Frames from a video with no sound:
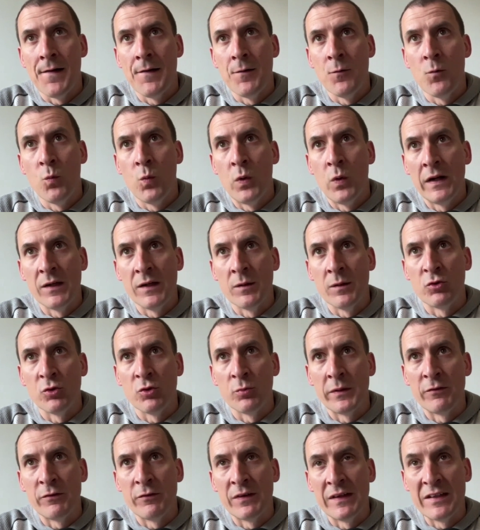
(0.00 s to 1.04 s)
Williams will
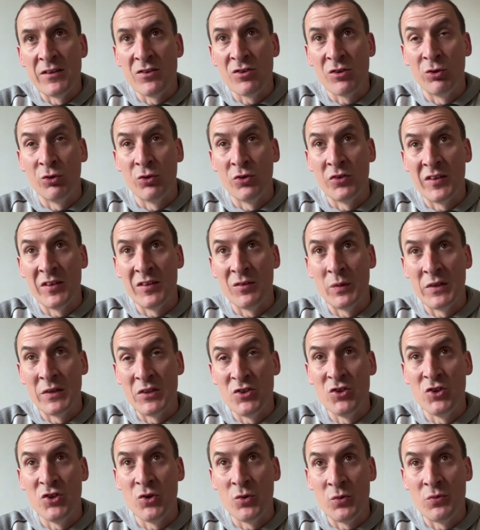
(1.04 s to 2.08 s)
be release clauses,
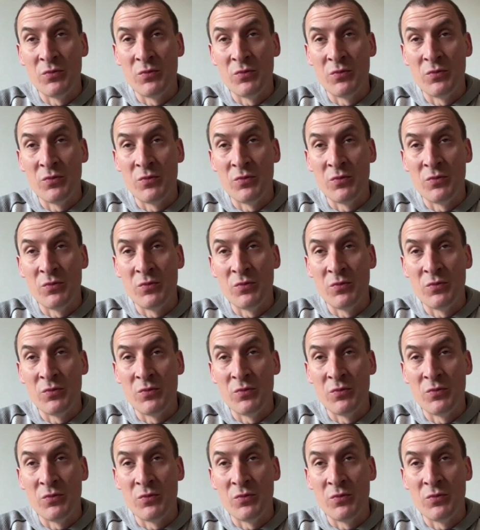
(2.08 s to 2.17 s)
which you do